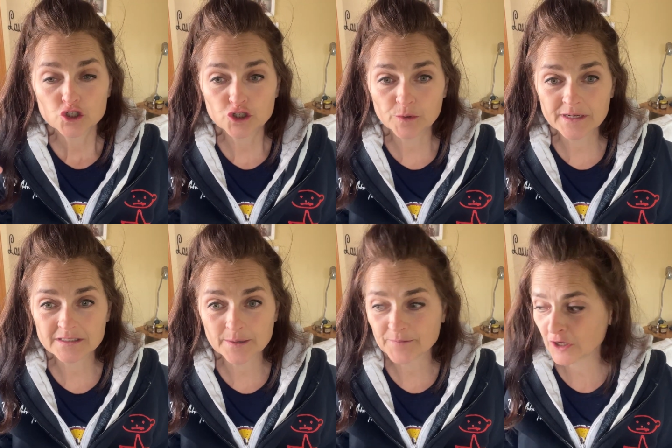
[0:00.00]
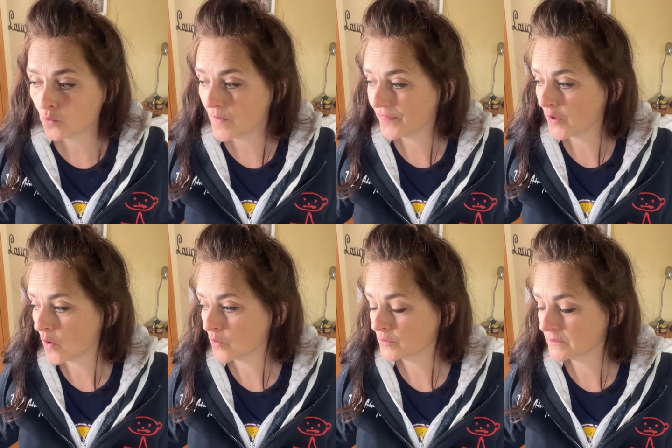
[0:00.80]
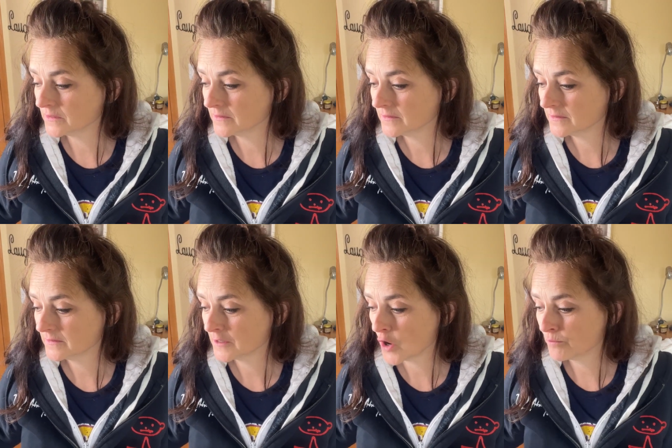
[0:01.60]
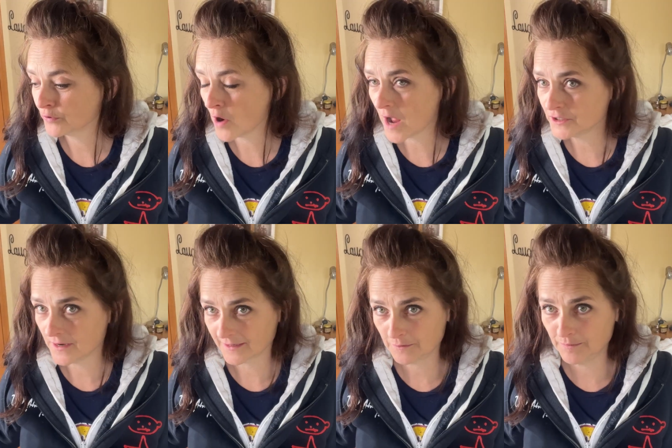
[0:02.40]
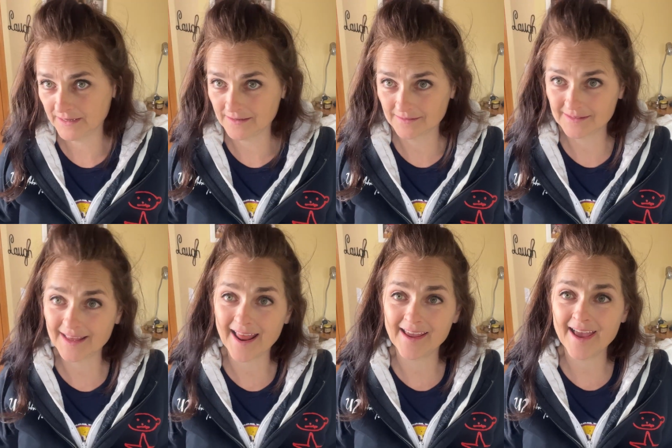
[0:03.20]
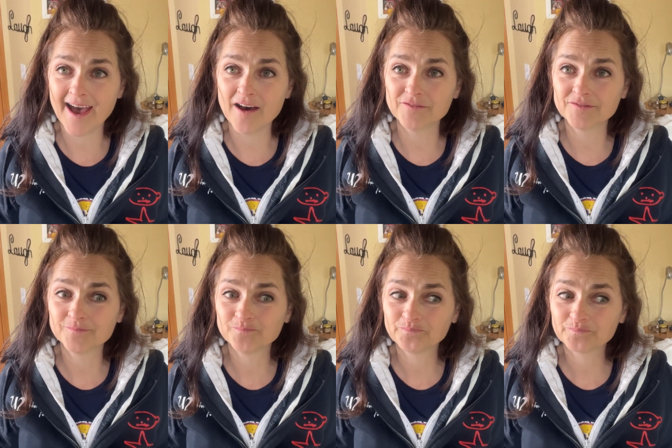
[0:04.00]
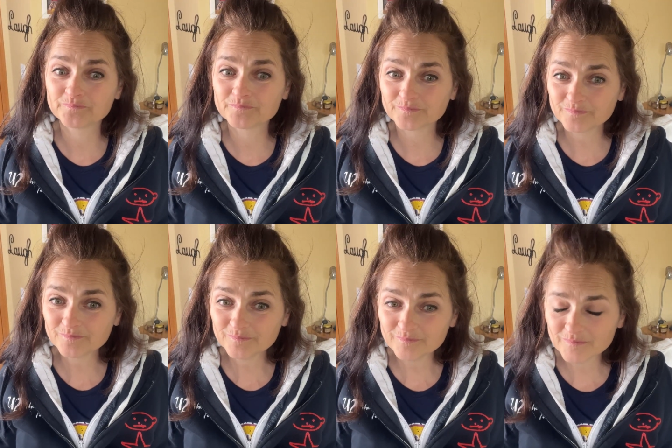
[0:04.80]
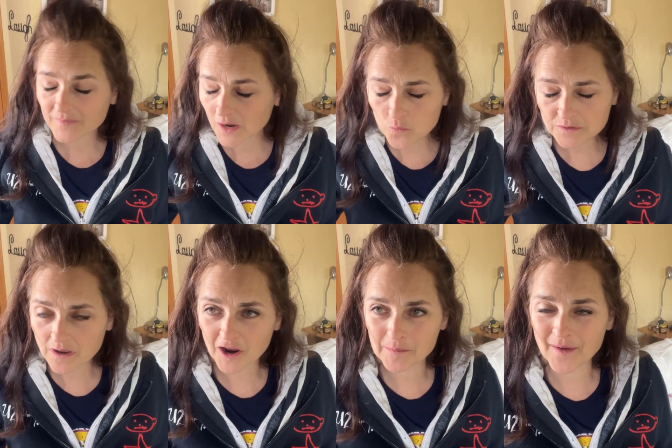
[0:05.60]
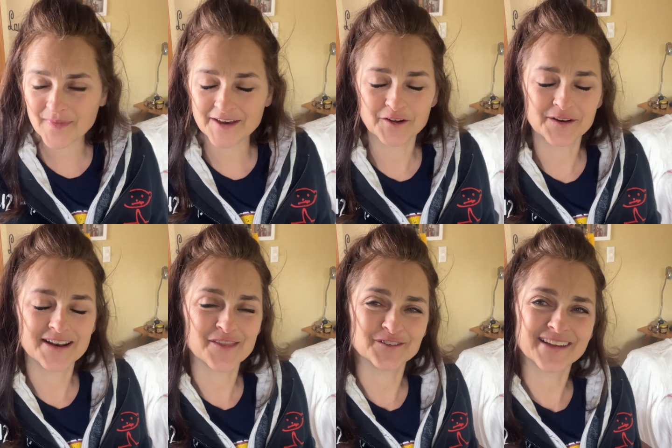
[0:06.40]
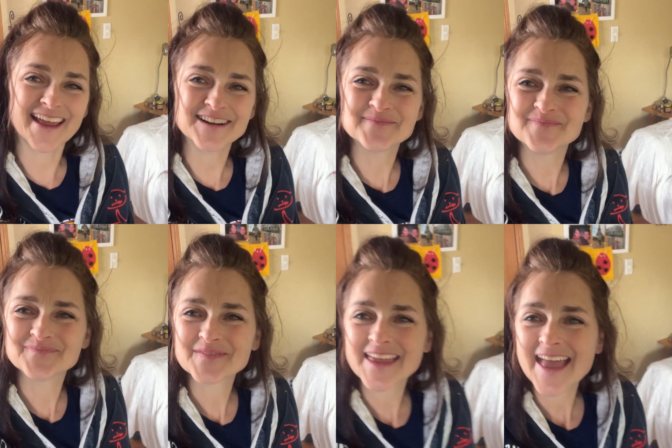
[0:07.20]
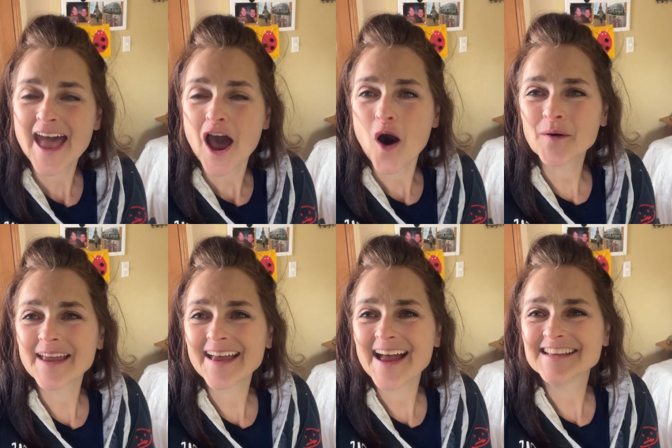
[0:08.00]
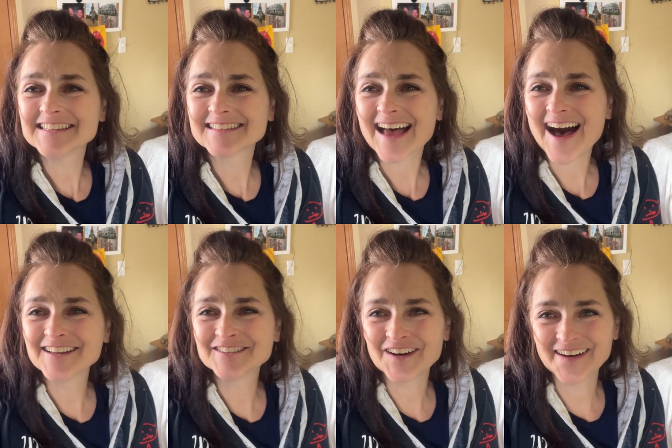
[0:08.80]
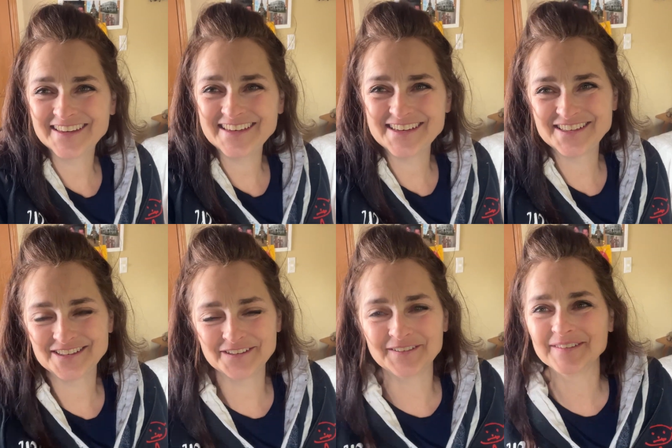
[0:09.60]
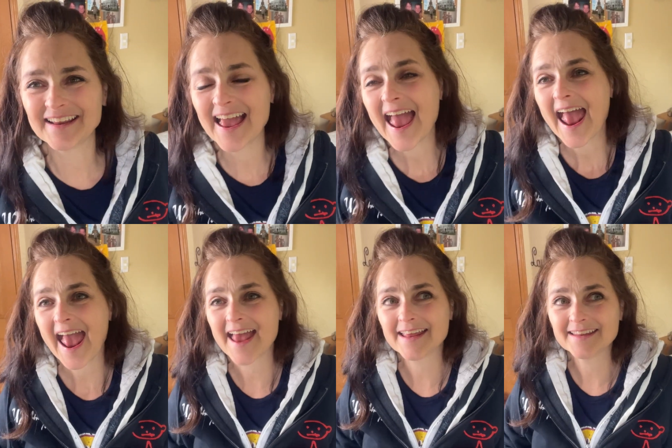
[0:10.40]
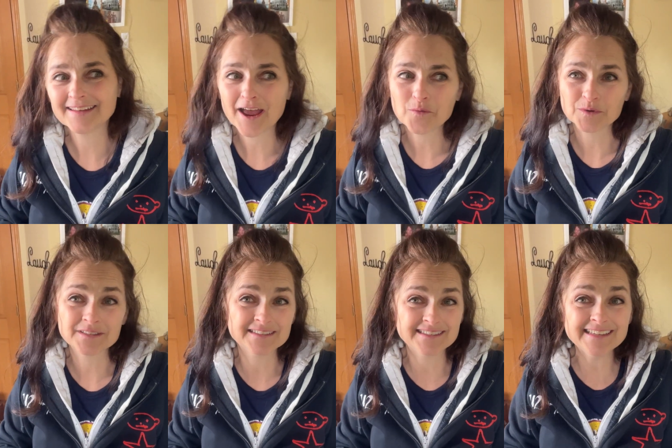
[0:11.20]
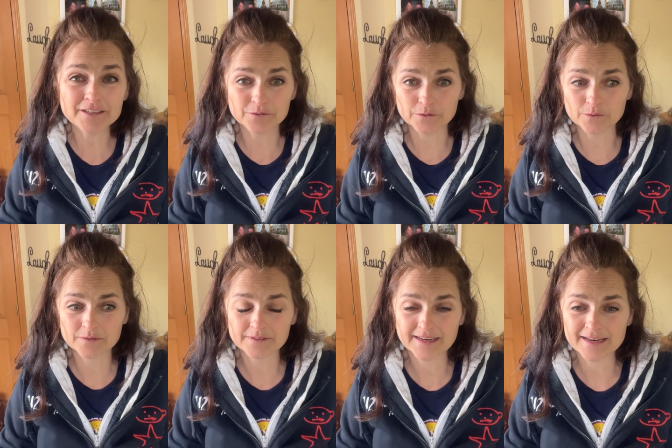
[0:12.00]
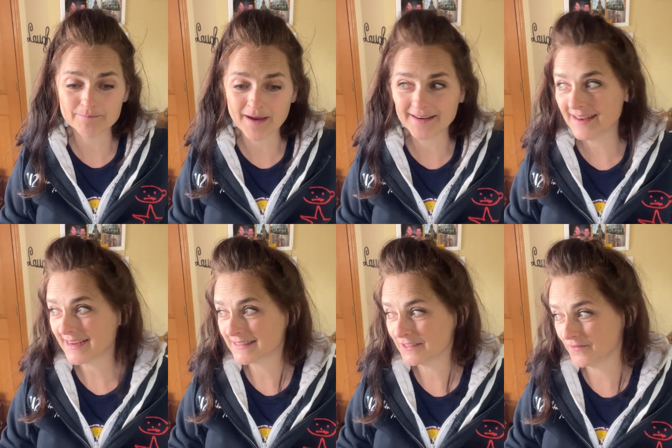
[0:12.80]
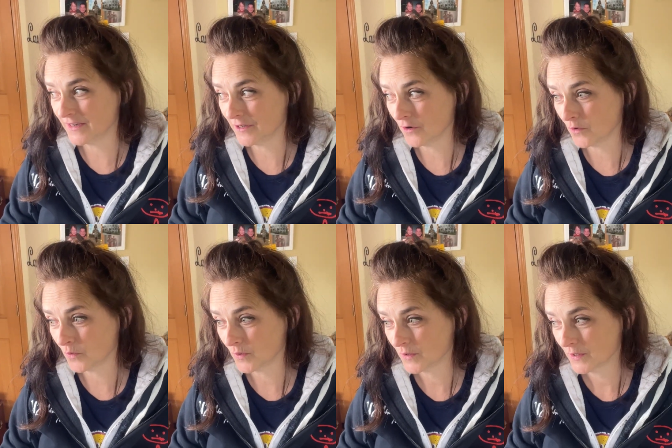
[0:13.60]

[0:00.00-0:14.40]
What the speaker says: doing something with those project bins that I have. We'll talk about that on another day. Okay, guys, I'll talk to you soon, and I will see you in my next video,